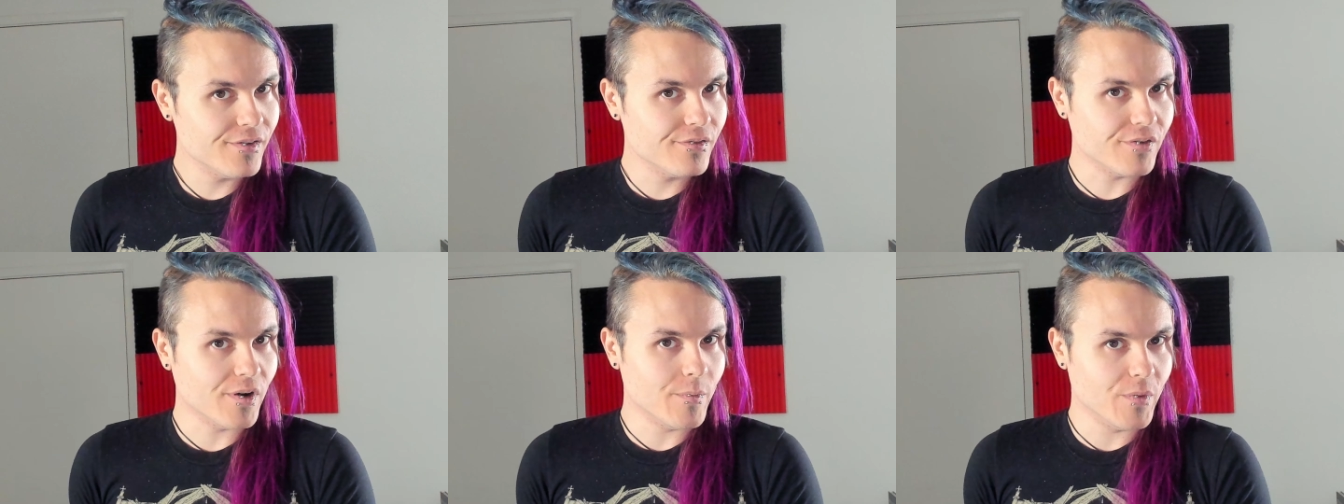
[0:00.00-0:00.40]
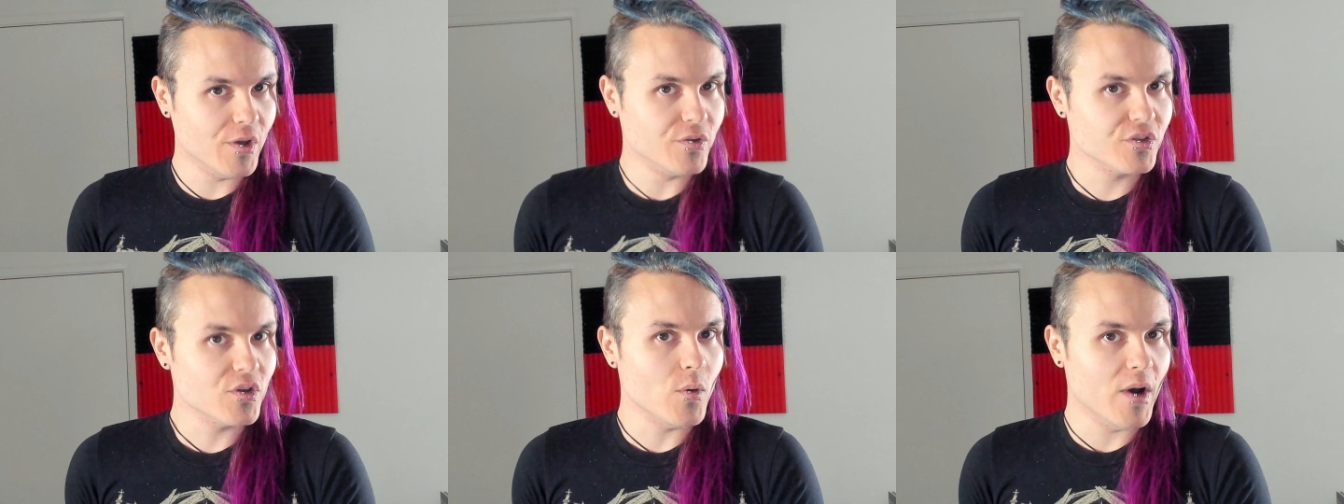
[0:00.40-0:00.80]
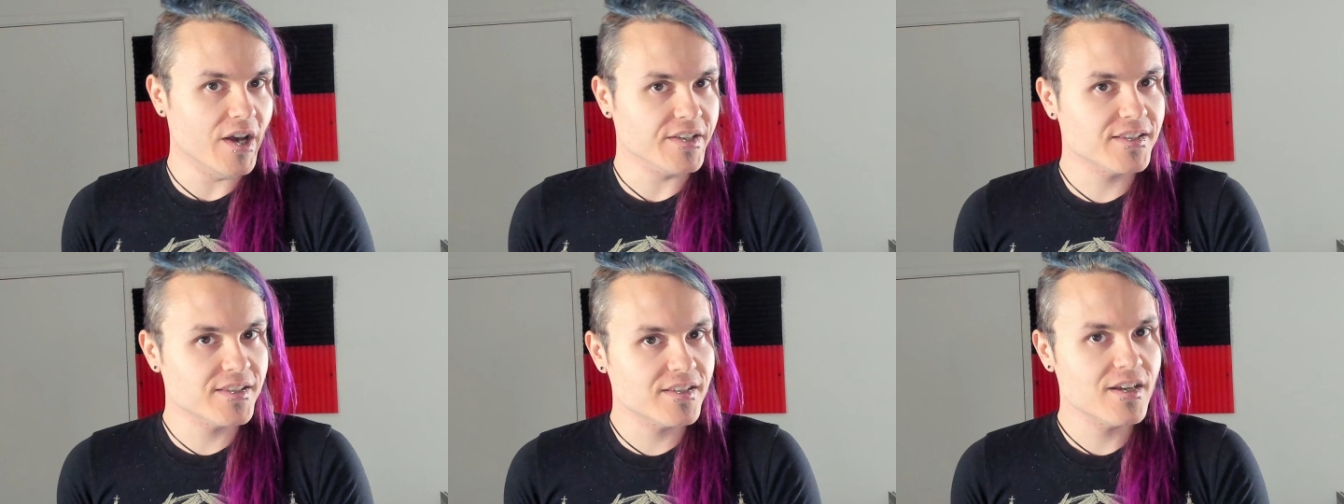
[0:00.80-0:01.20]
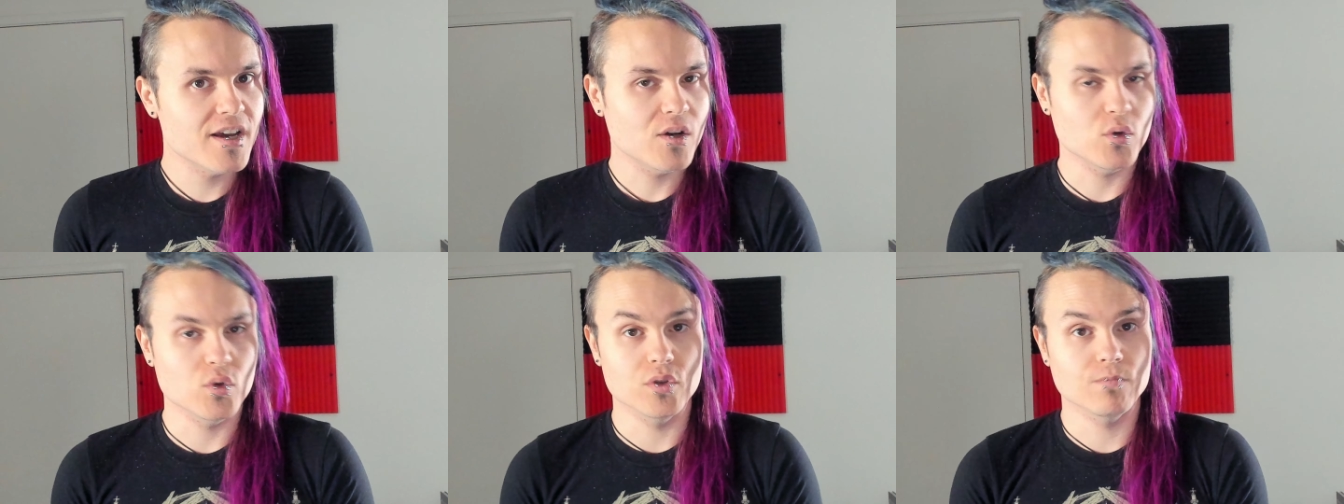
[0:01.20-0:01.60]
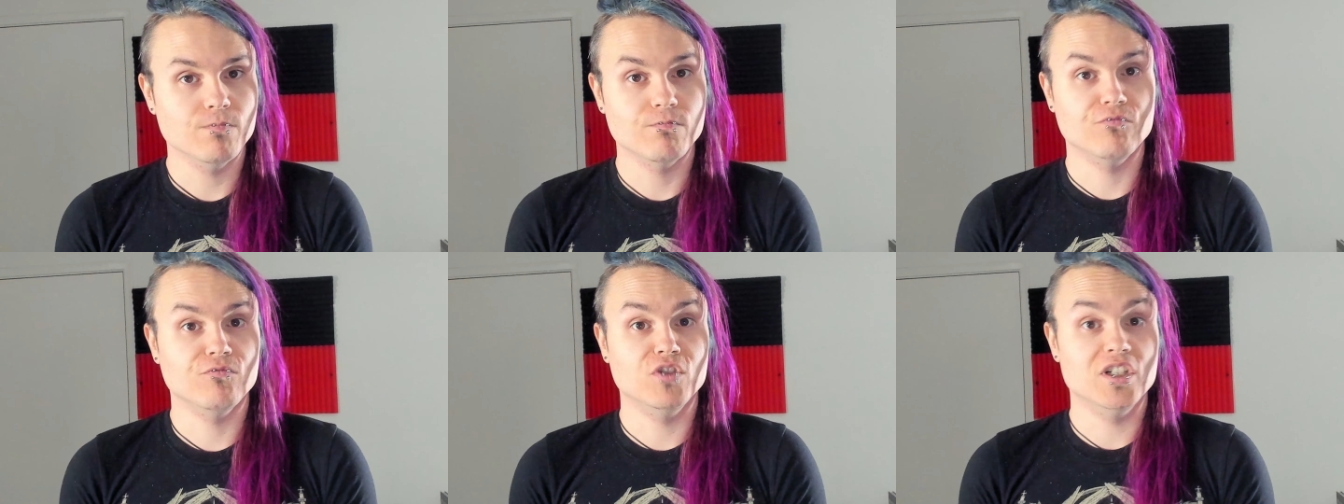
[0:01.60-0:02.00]
from those quests, or
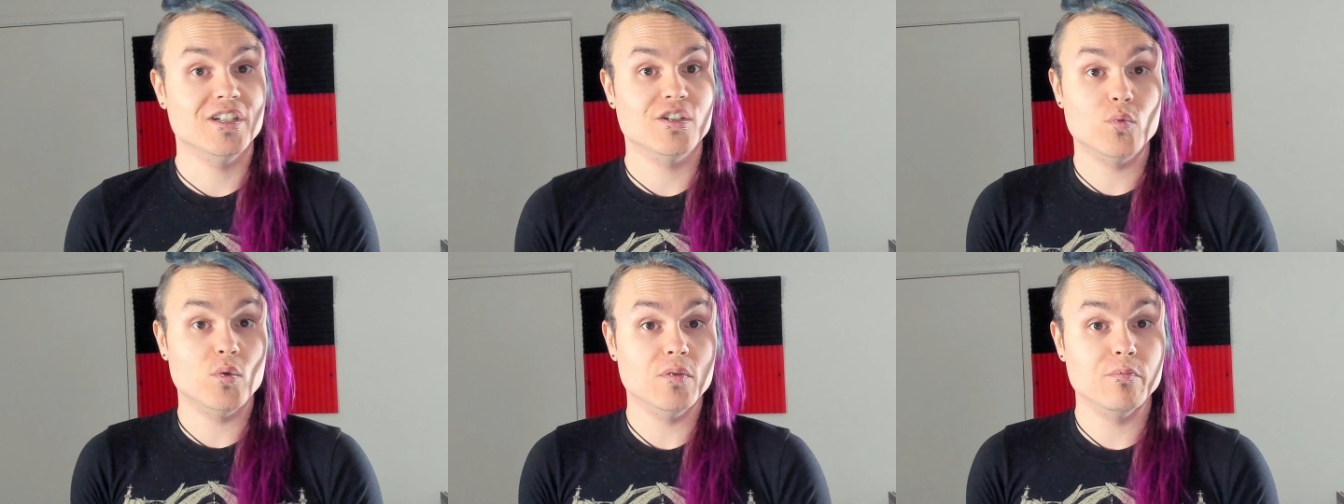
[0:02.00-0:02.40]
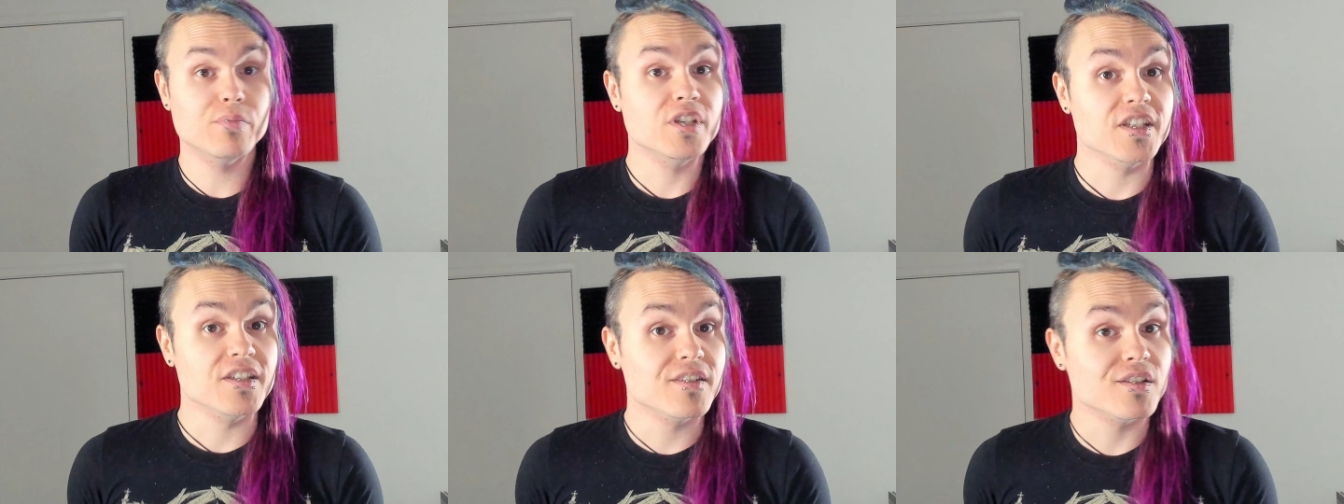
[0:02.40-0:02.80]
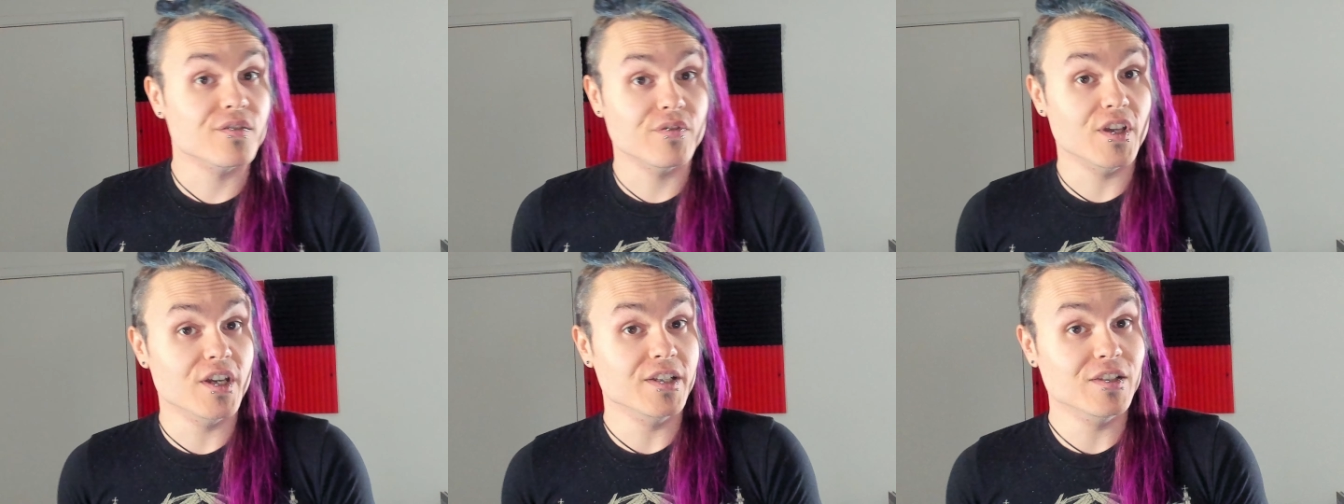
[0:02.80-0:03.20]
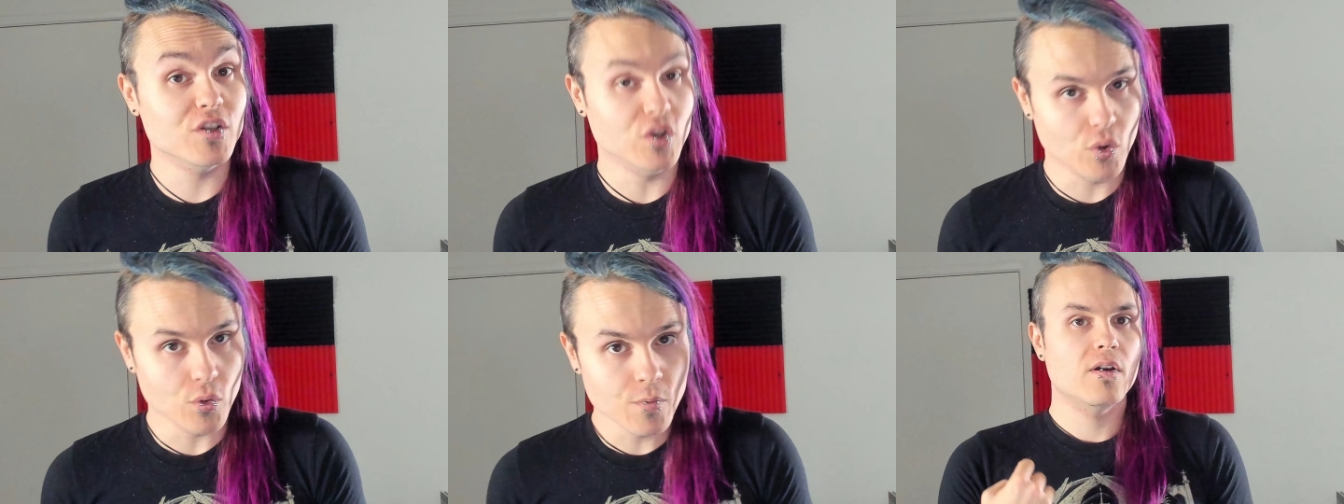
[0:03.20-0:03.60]
not on one piece if they do.